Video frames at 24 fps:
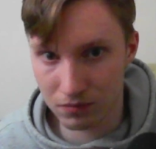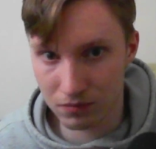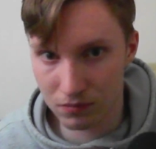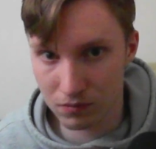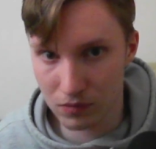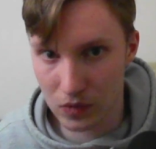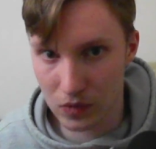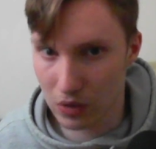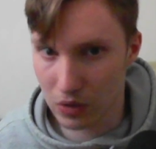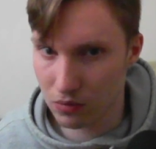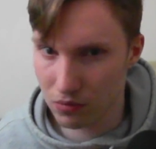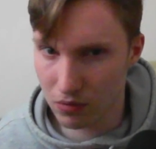
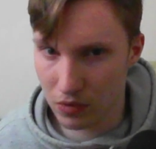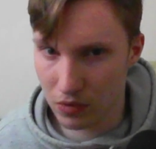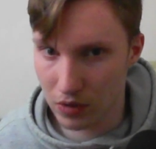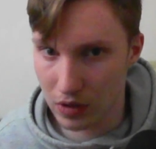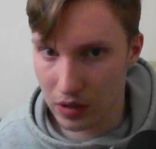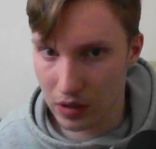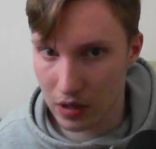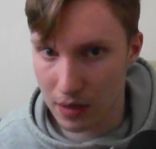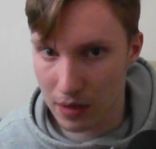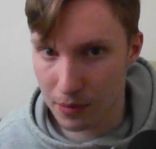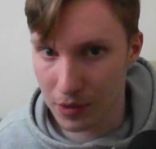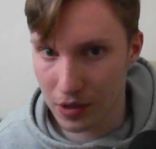It's a really
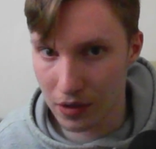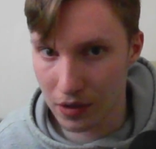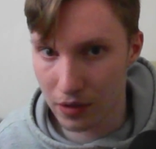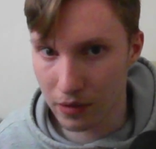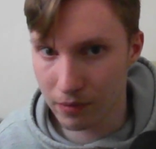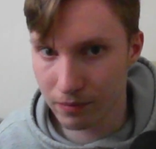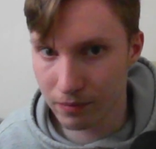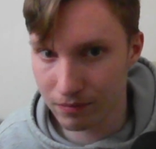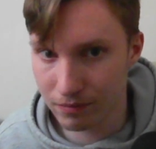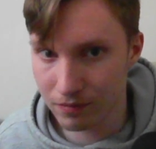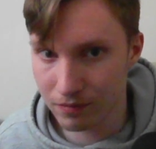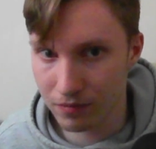common error.
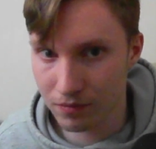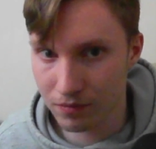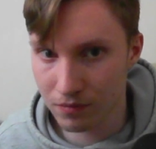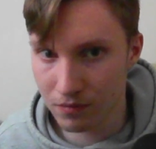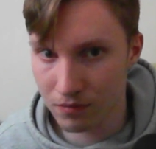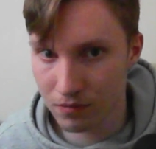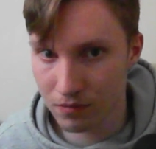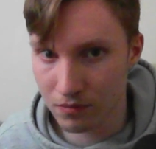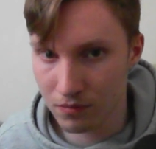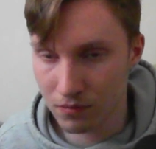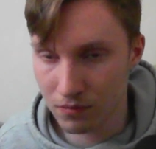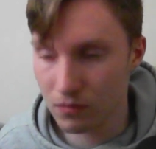
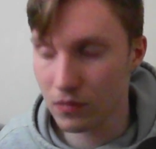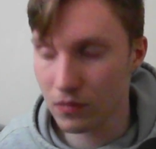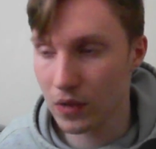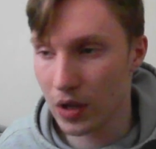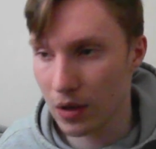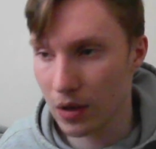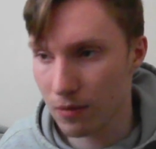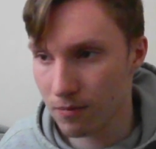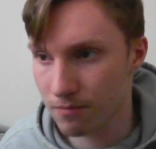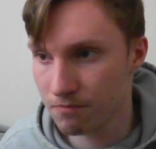Yeah.